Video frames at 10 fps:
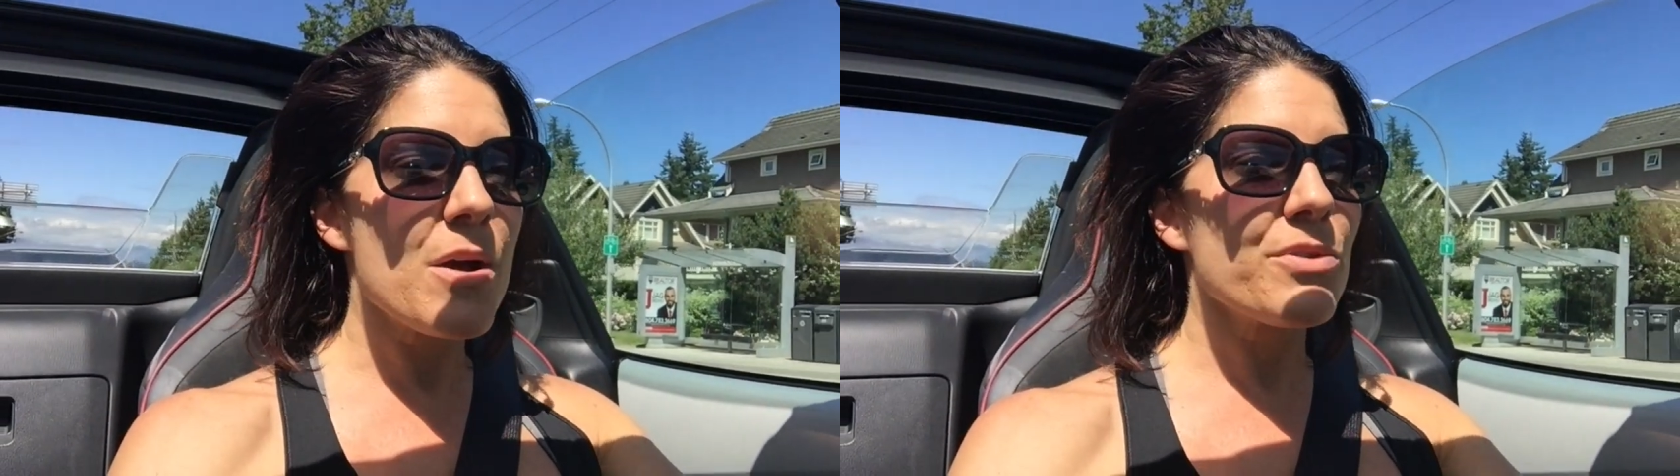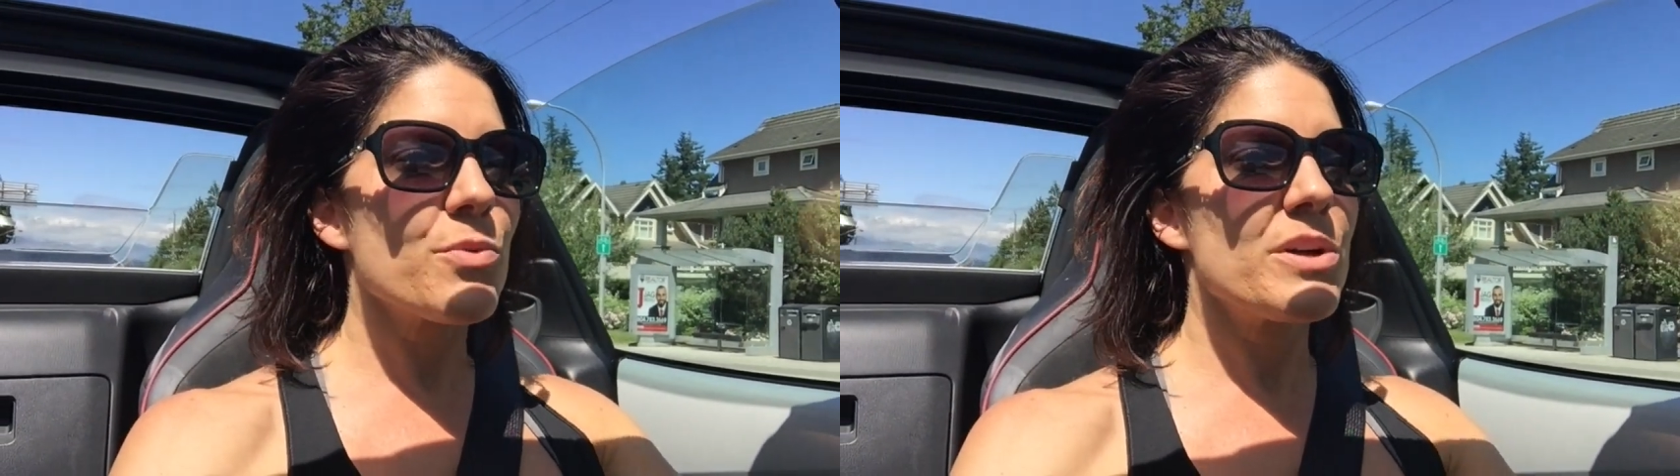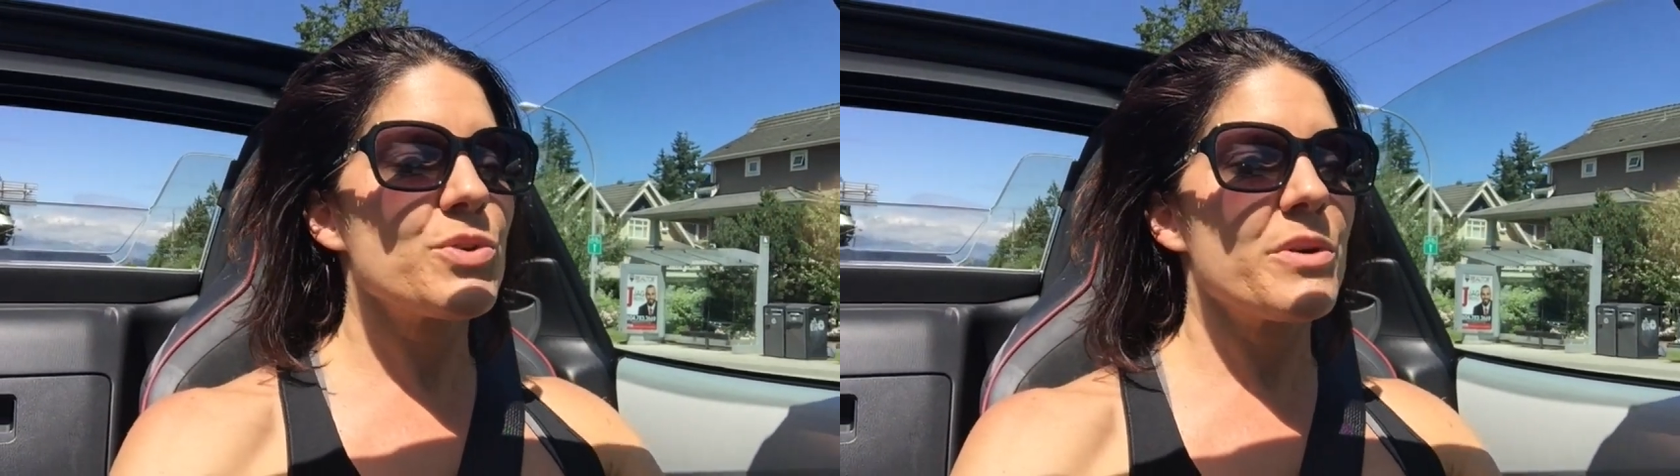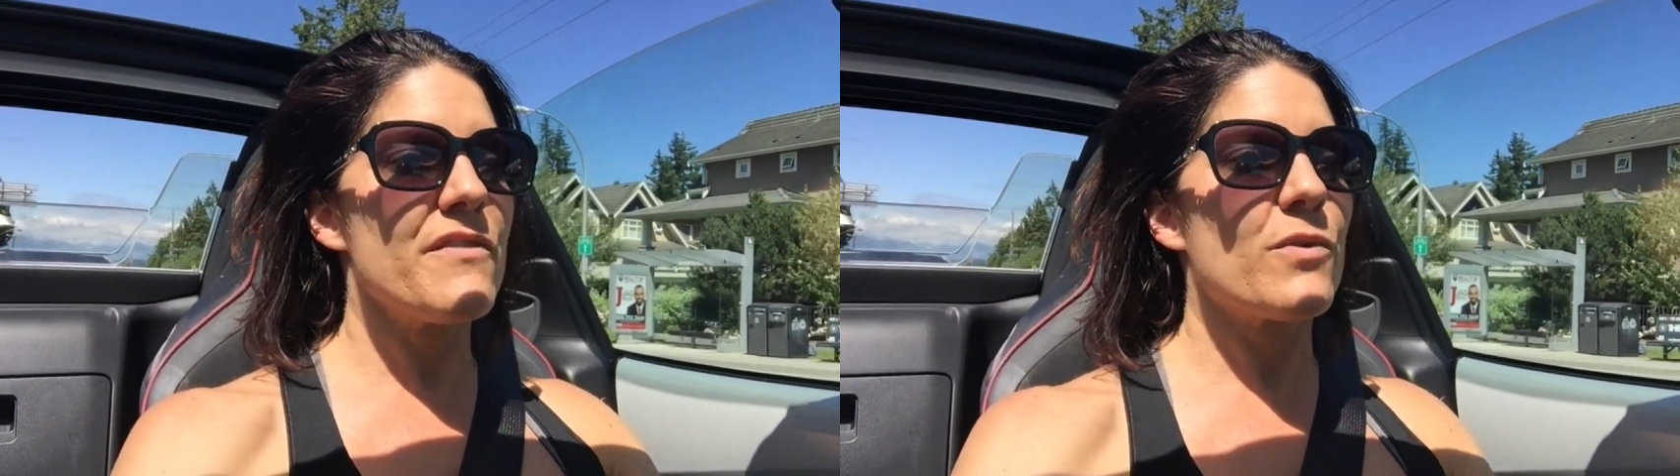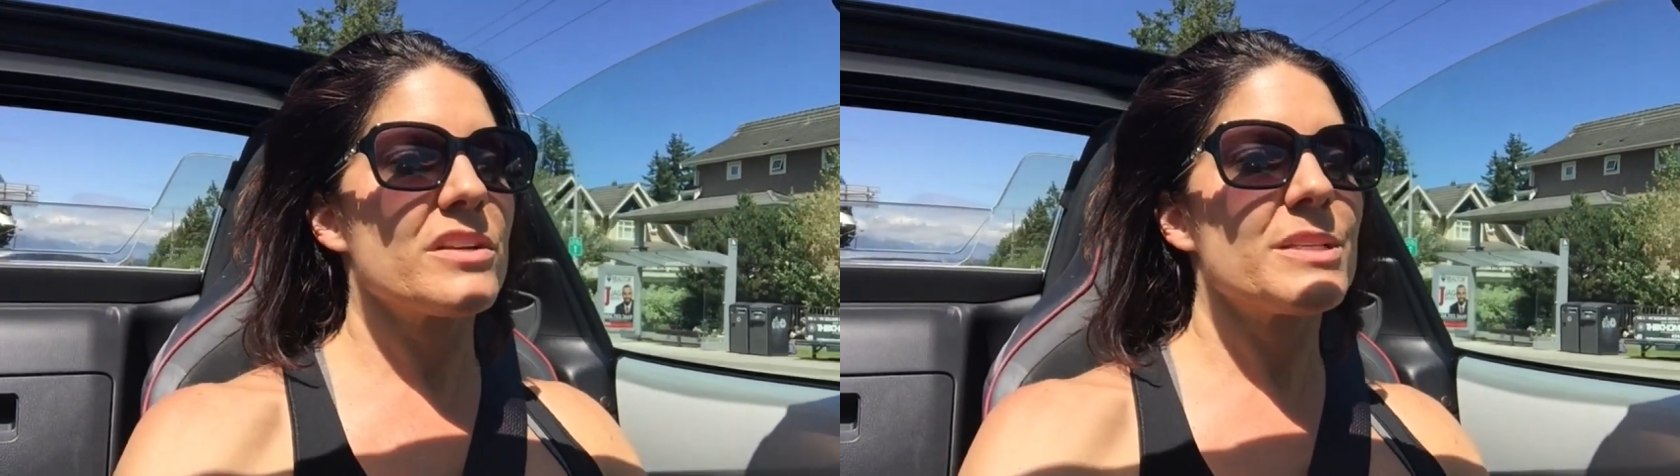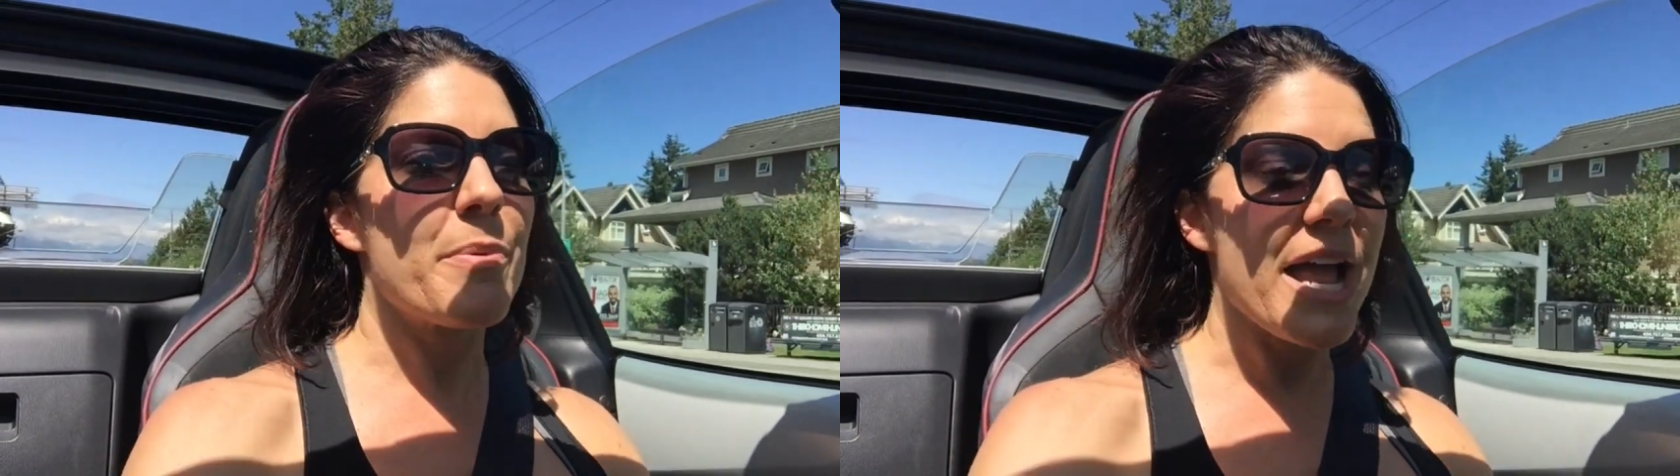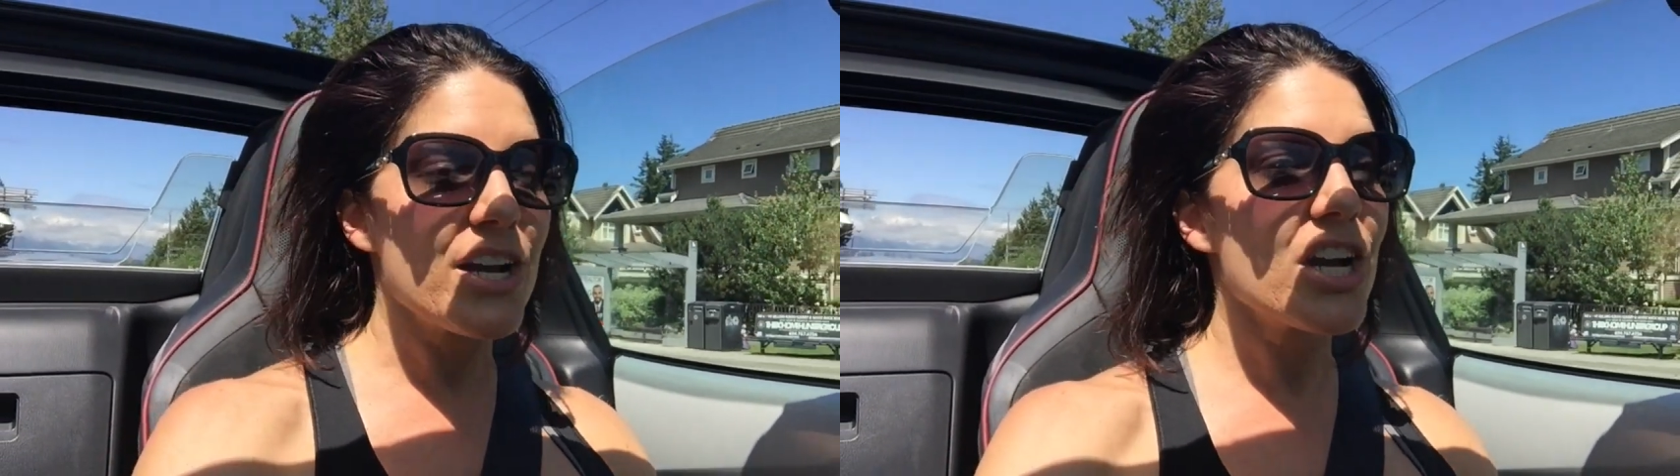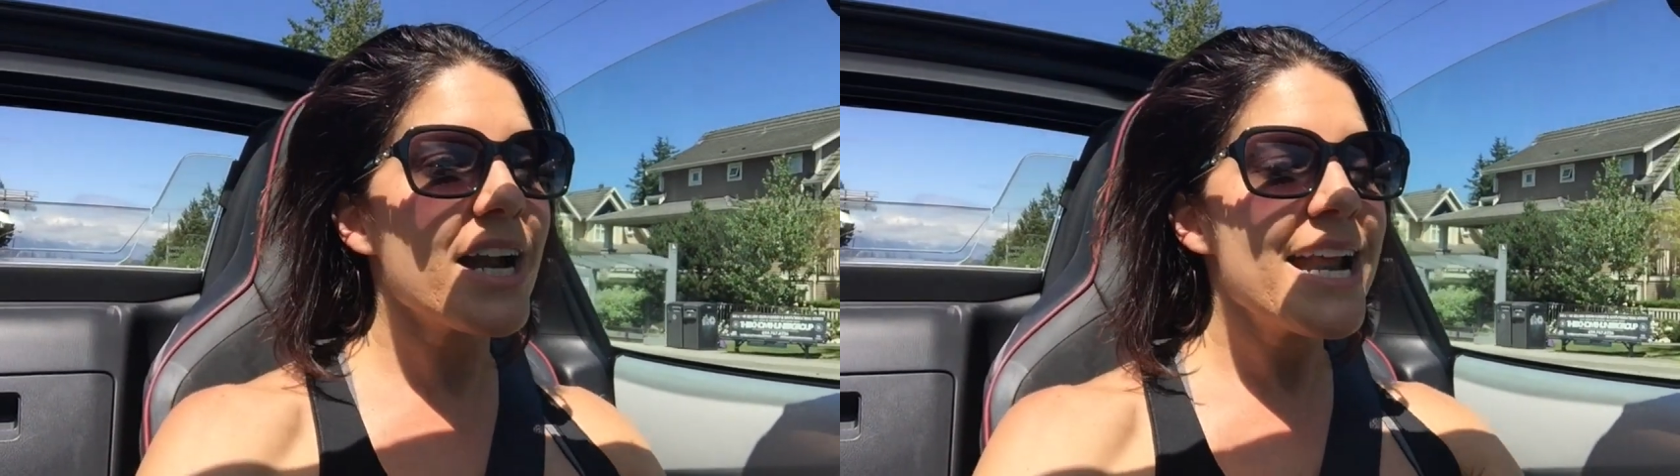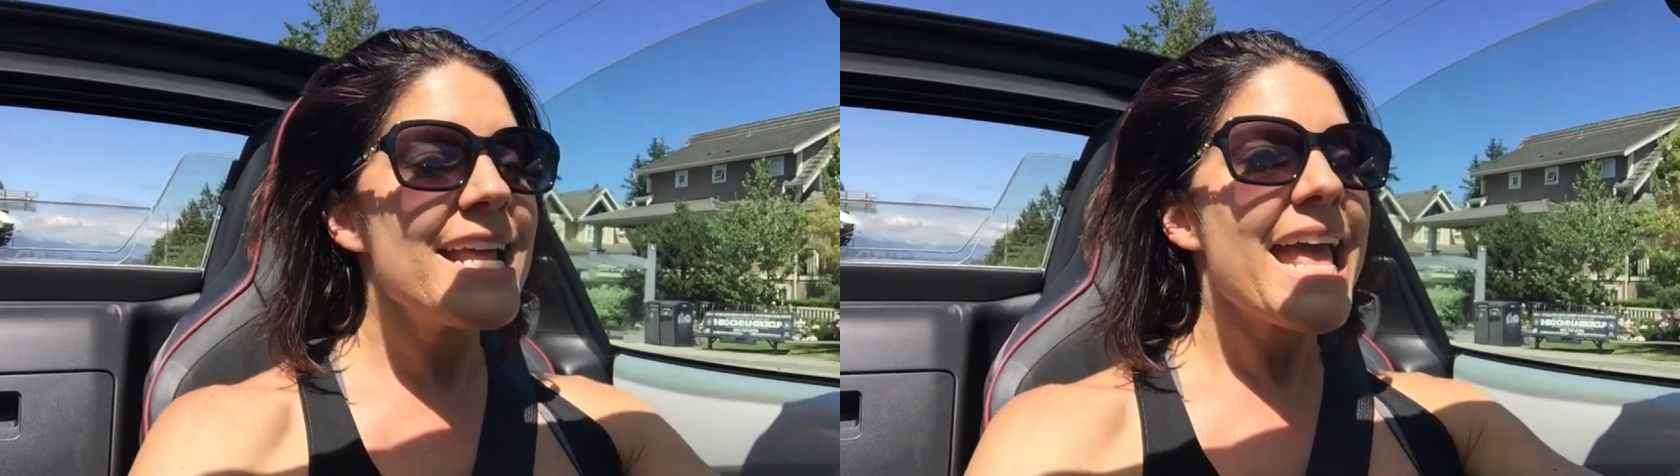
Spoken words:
out with the 124 Spider,